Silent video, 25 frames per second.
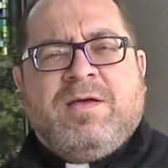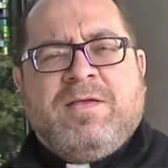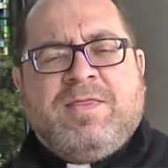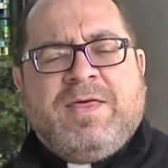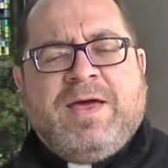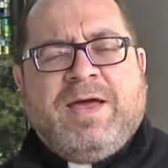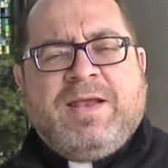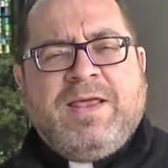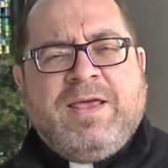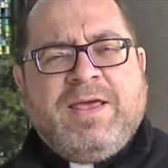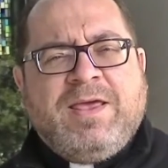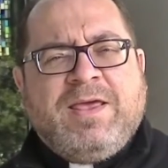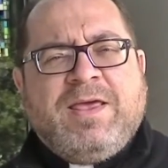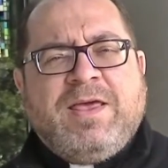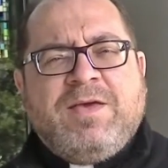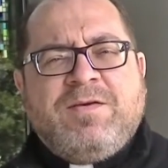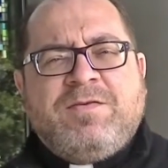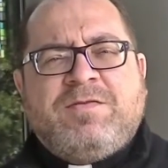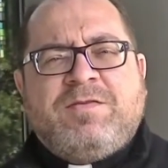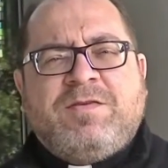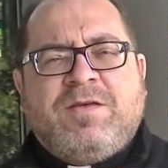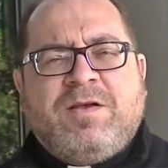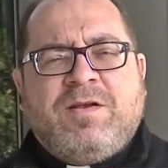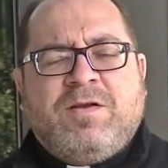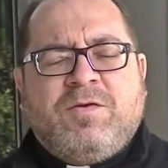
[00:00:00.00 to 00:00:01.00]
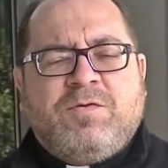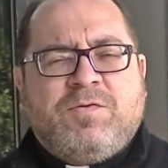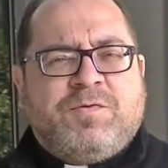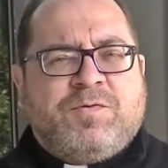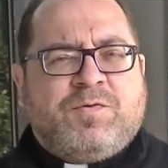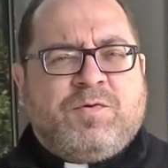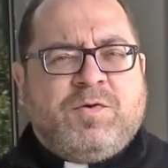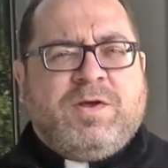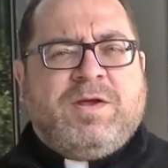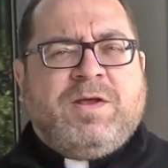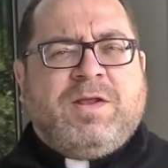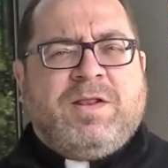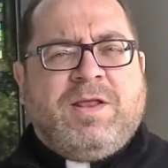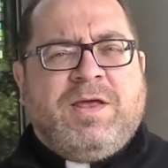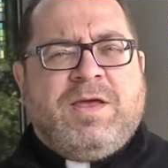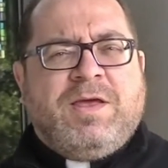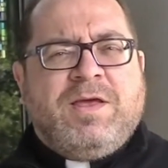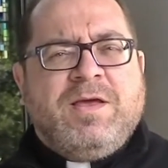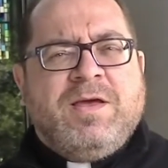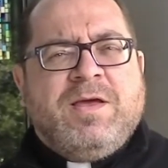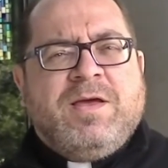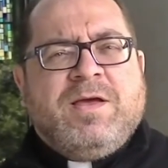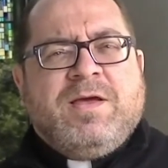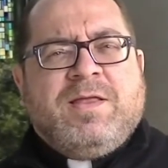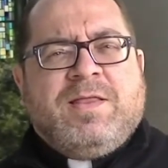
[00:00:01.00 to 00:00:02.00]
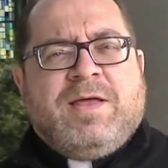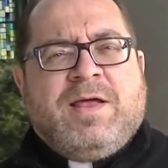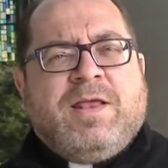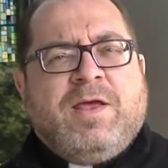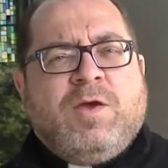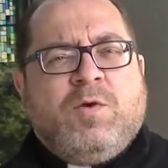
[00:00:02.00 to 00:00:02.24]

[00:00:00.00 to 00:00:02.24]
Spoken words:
that he gives it freely, that